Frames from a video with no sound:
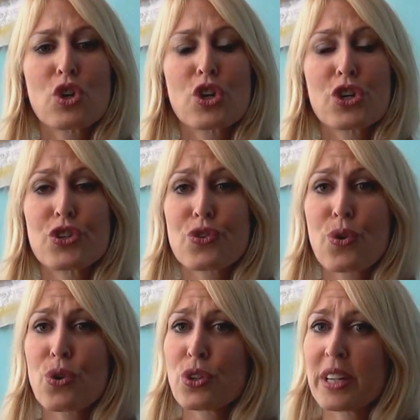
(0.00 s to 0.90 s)

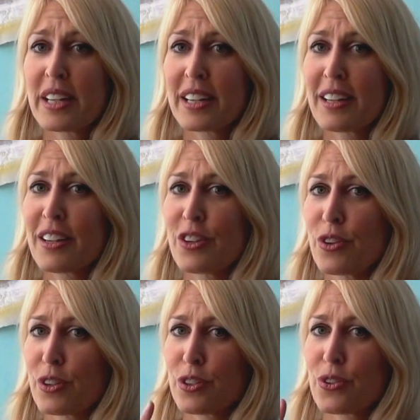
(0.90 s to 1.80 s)
controlling, you
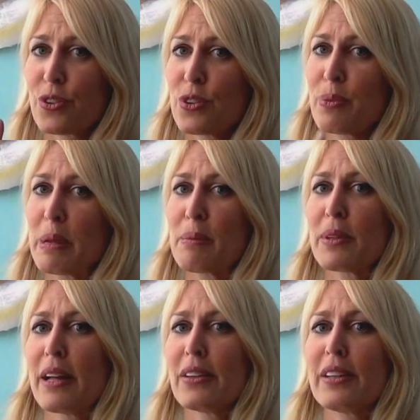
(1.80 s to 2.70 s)
control people
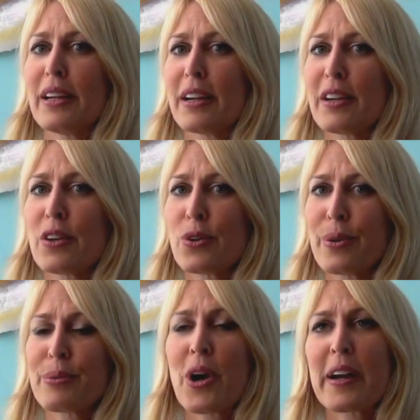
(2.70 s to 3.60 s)
out there, you know who
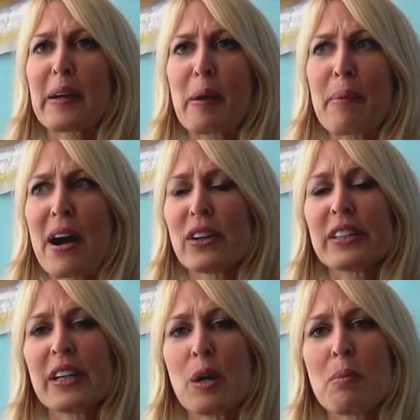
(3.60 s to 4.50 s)
I'm talking about.